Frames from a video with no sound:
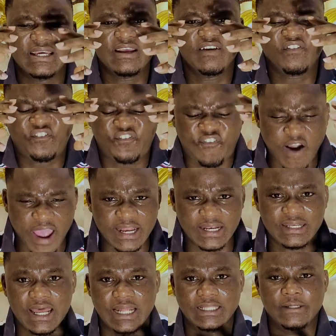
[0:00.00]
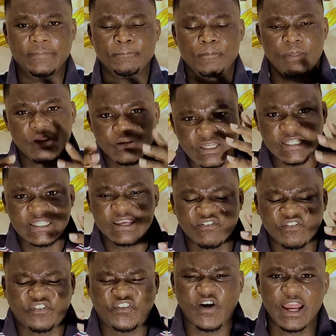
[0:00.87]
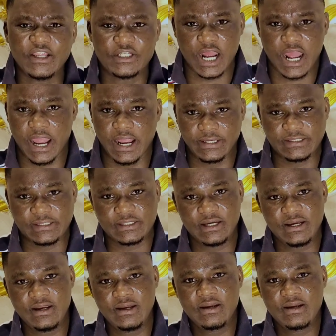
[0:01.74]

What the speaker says: finally disenfranchised